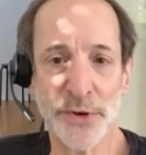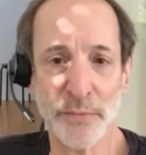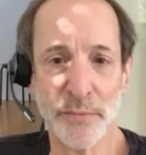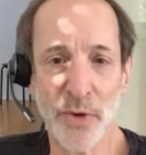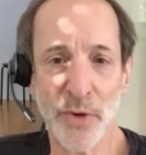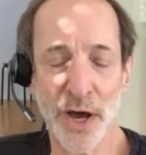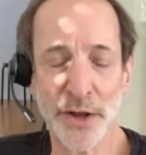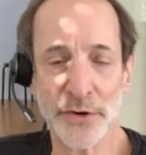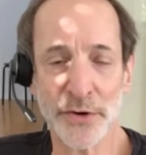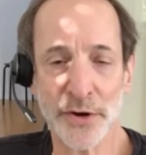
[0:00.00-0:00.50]
in
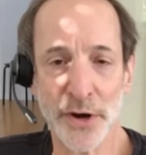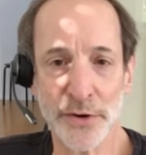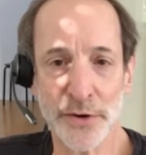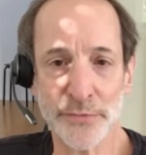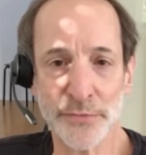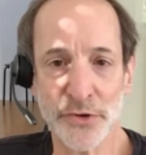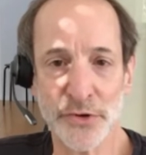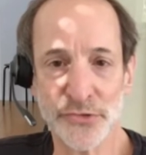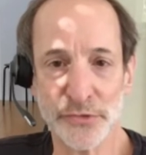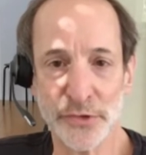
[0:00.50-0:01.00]
modern
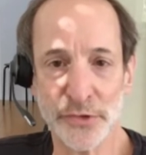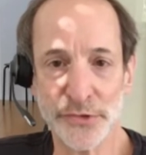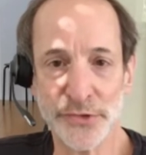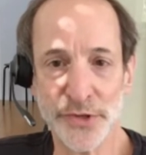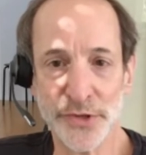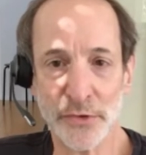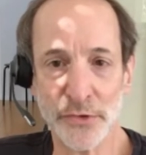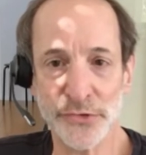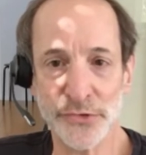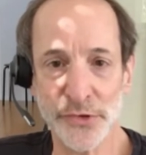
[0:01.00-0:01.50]
artificial
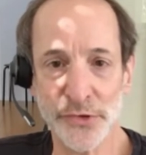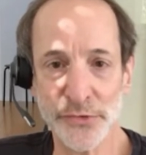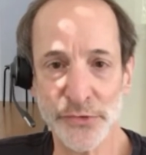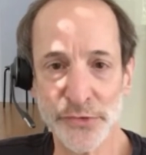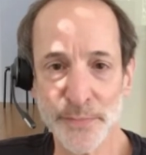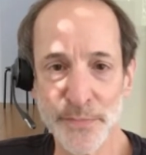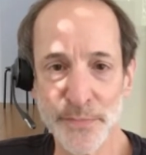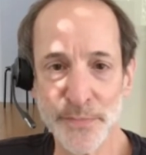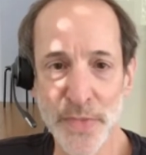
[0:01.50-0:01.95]
intelligence.